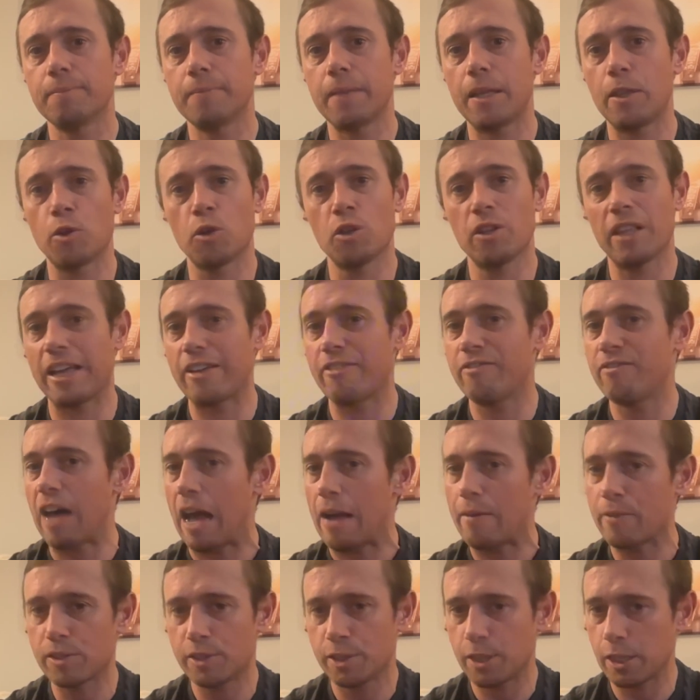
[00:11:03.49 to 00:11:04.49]
And there are like
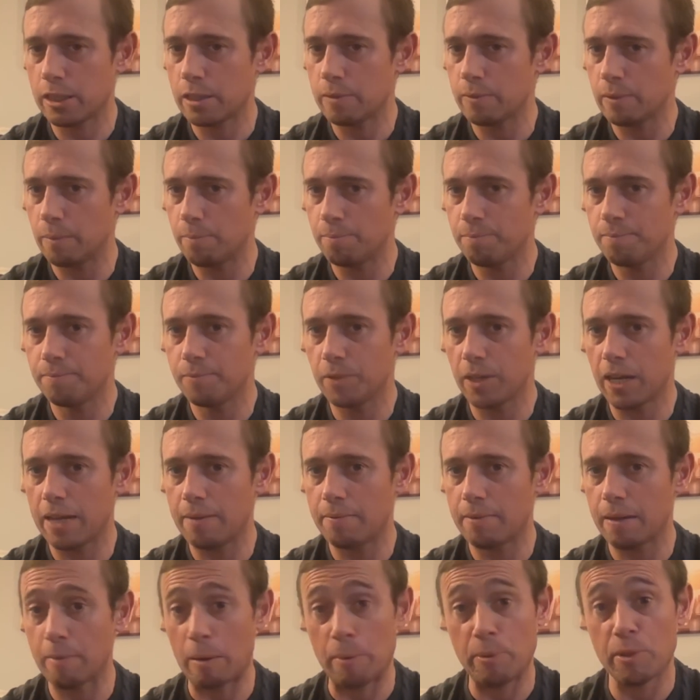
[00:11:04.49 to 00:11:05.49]
5 or 6 of them, right?
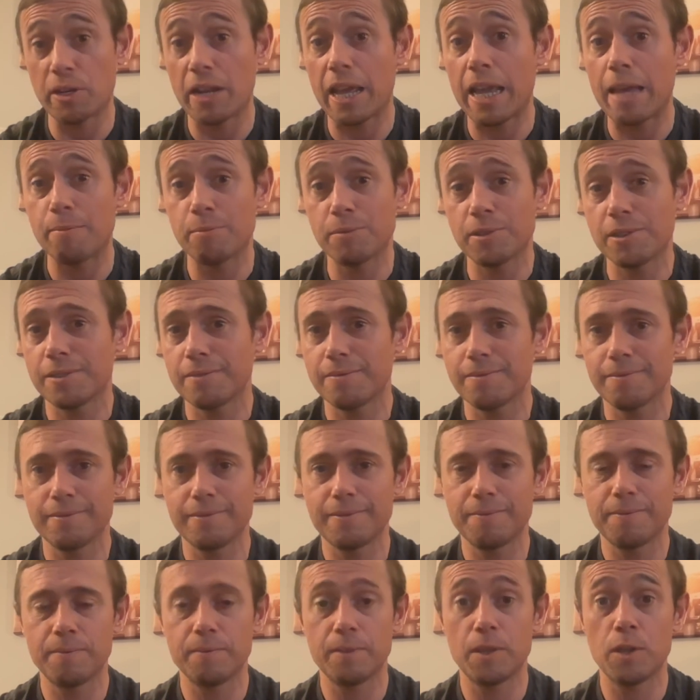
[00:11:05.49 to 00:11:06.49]
I remember the names.
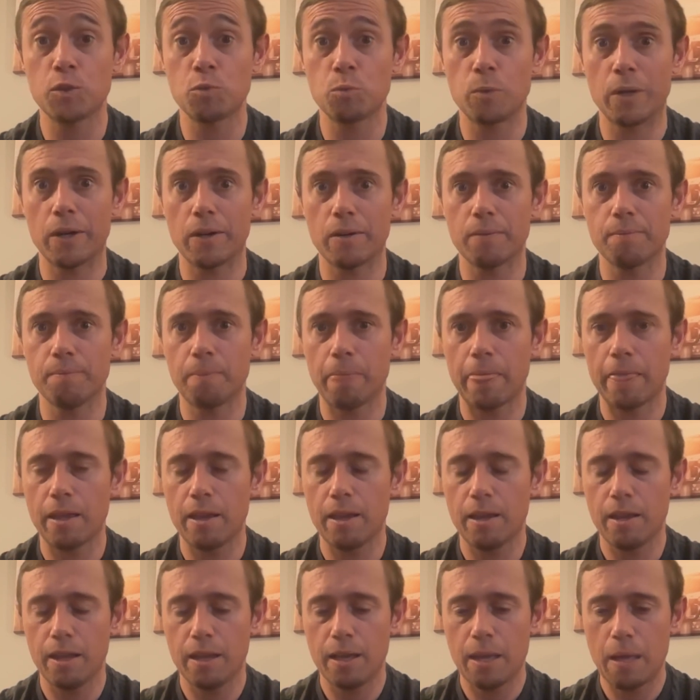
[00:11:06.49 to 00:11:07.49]
It was weird.
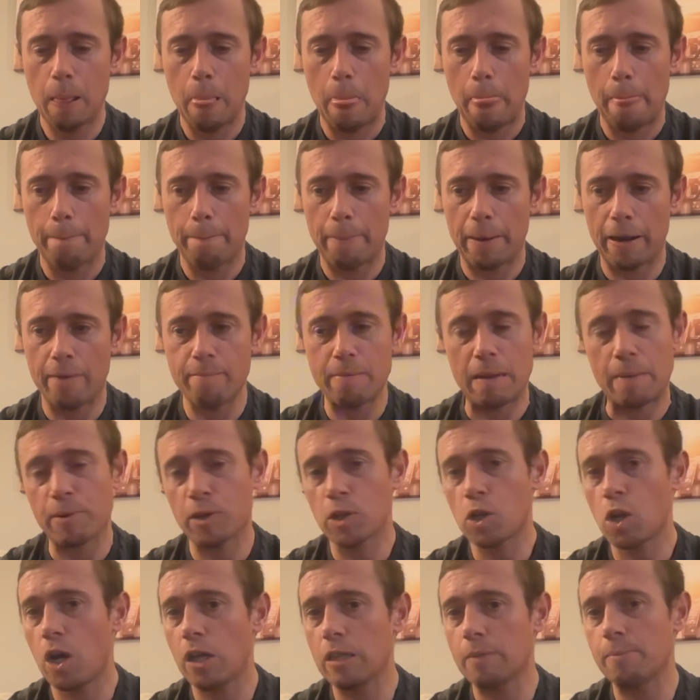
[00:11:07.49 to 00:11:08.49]
But I remember
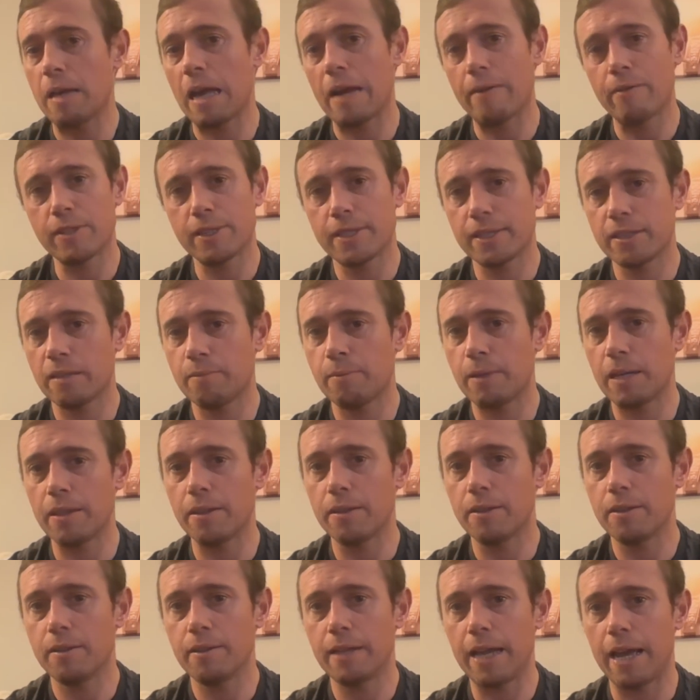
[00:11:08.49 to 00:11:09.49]
calling them every single
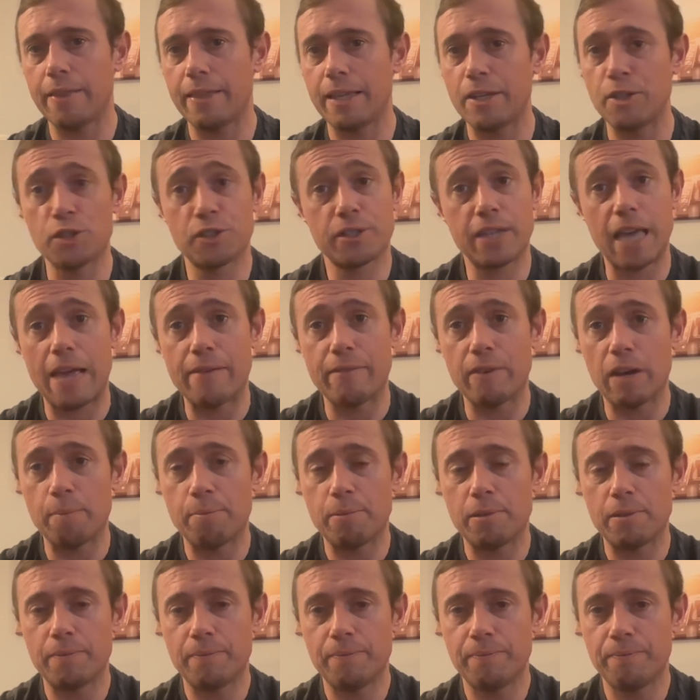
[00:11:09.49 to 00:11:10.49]
month, and they just gave
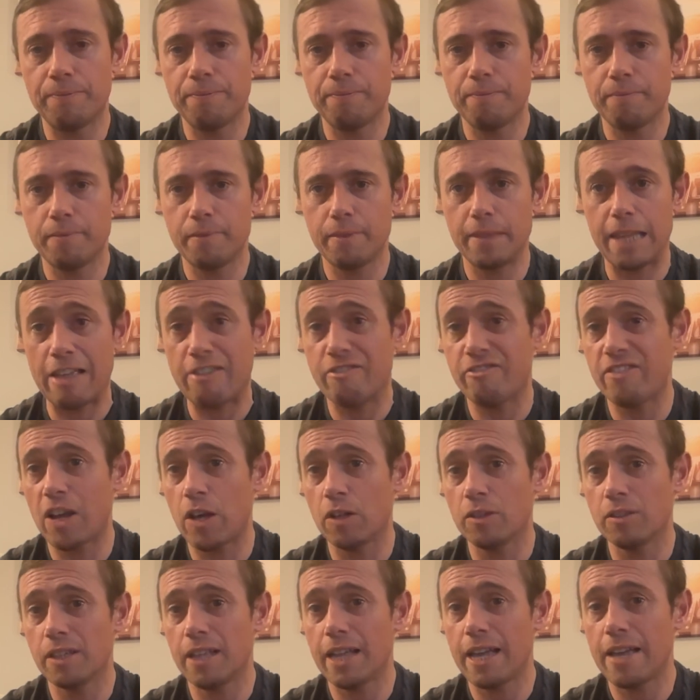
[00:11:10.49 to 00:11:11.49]
up. They
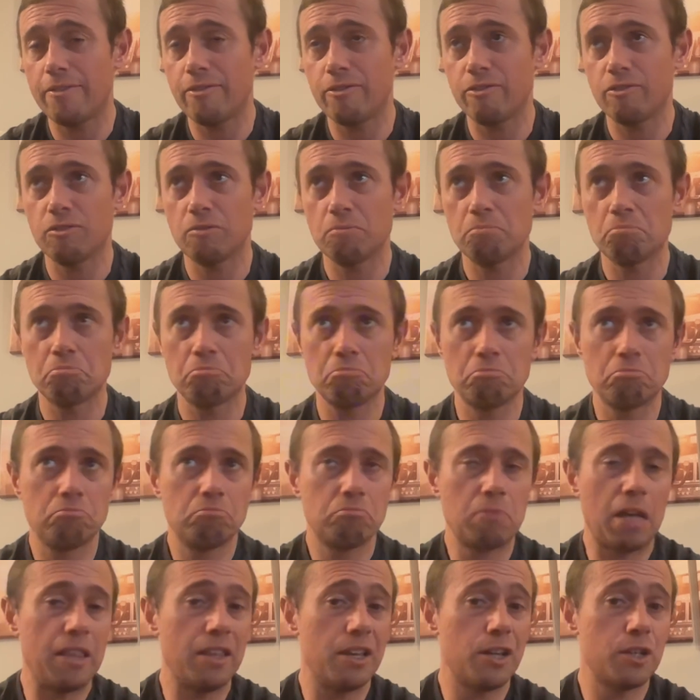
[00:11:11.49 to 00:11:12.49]
failed in life,
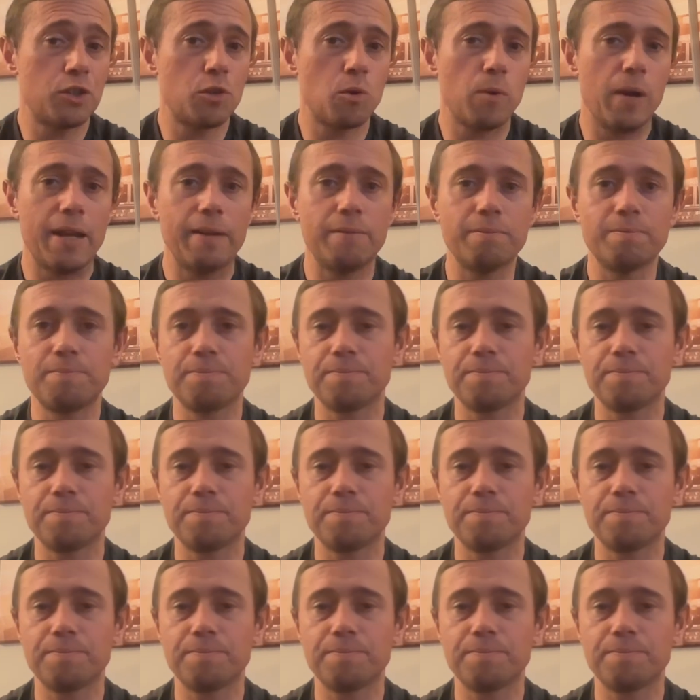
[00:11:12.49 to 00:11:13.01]
and they just quit.